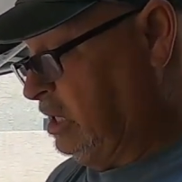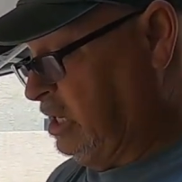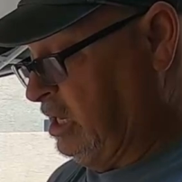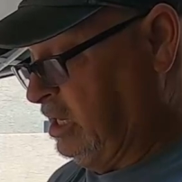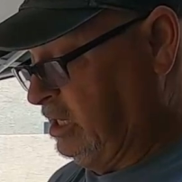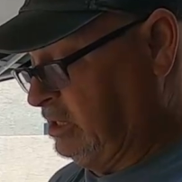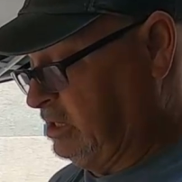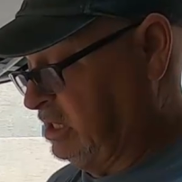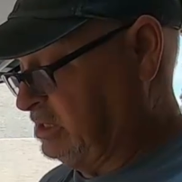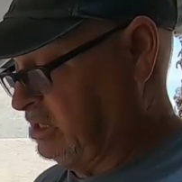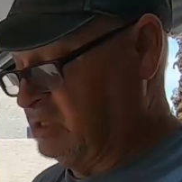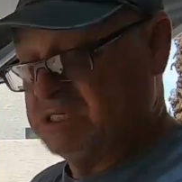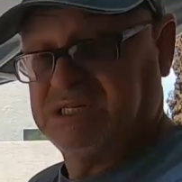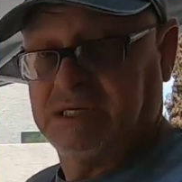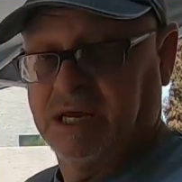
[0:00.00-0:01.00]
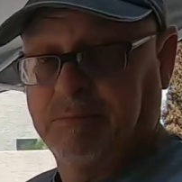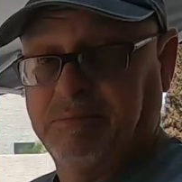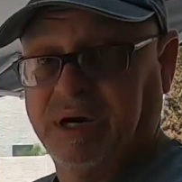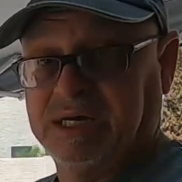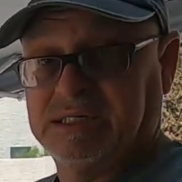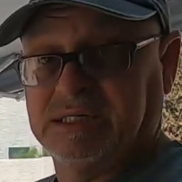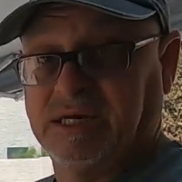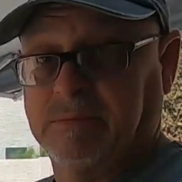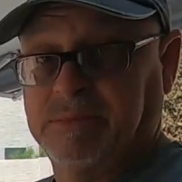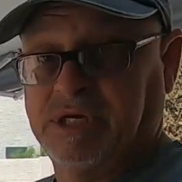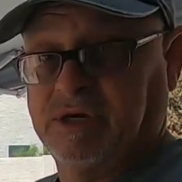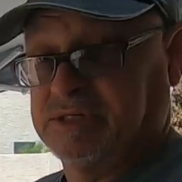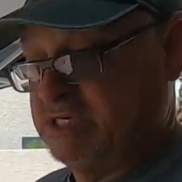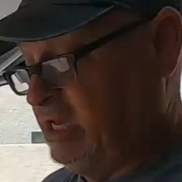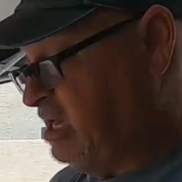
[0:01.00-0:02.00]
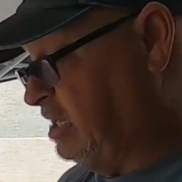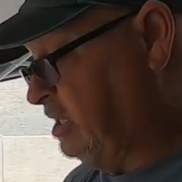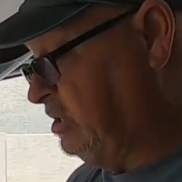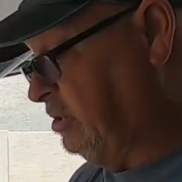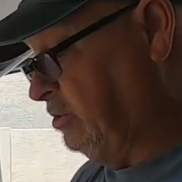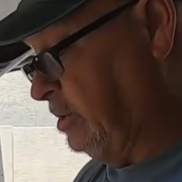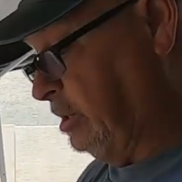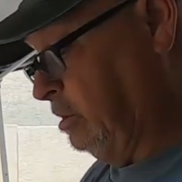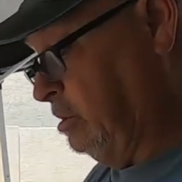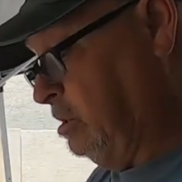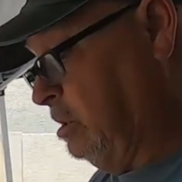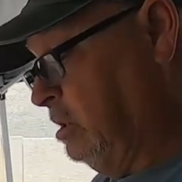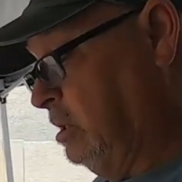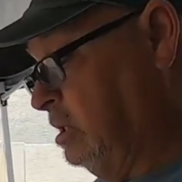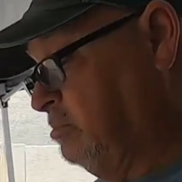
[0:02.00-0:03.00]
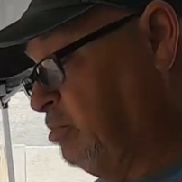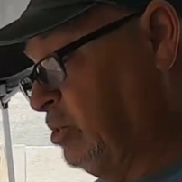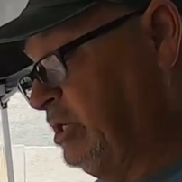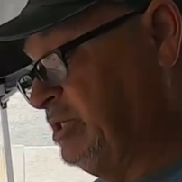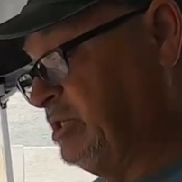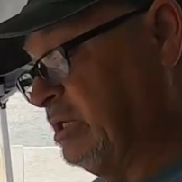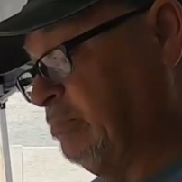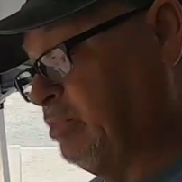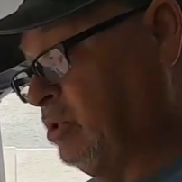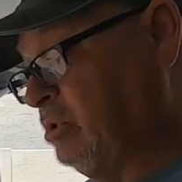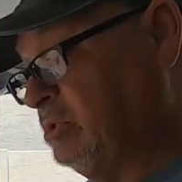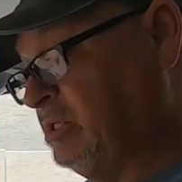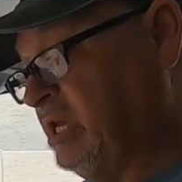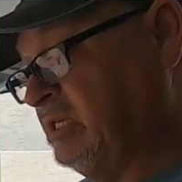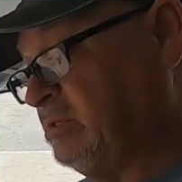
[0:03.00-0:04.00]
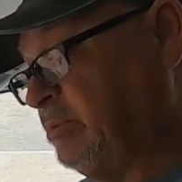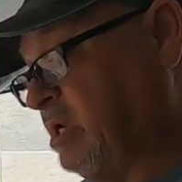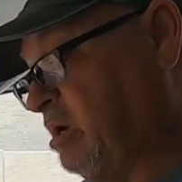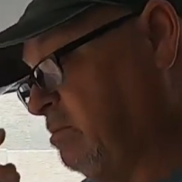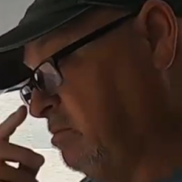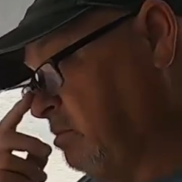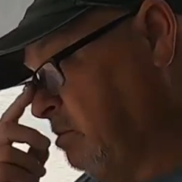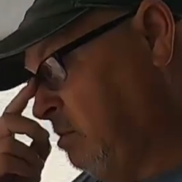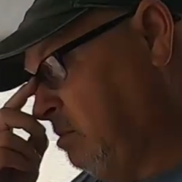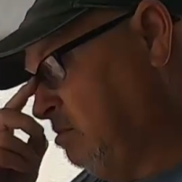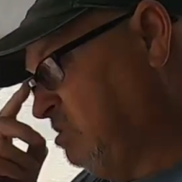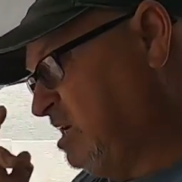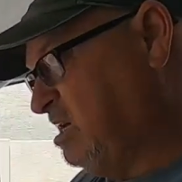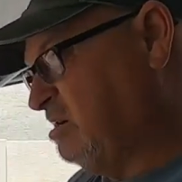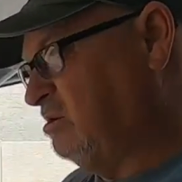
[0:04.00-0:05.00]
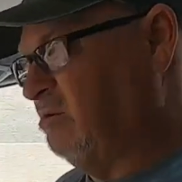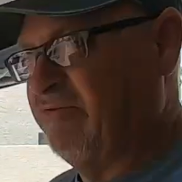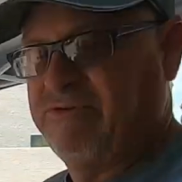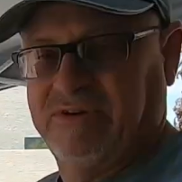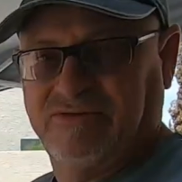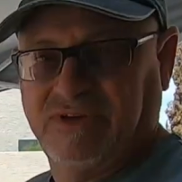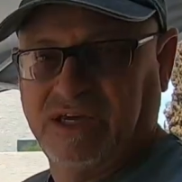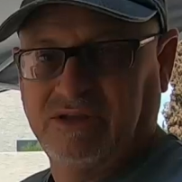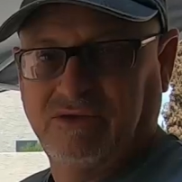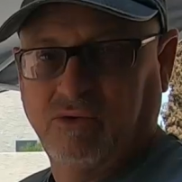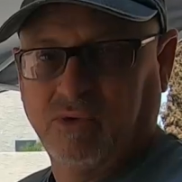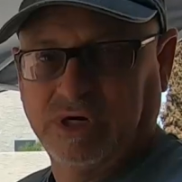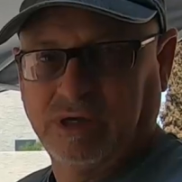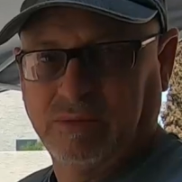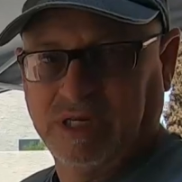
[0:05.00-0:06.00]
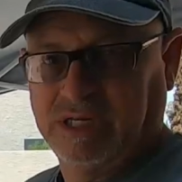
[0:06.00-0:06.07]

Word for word: And it does it step by step, tells you how to do it. Pretty simple. It takes about, I don't know, 15, 20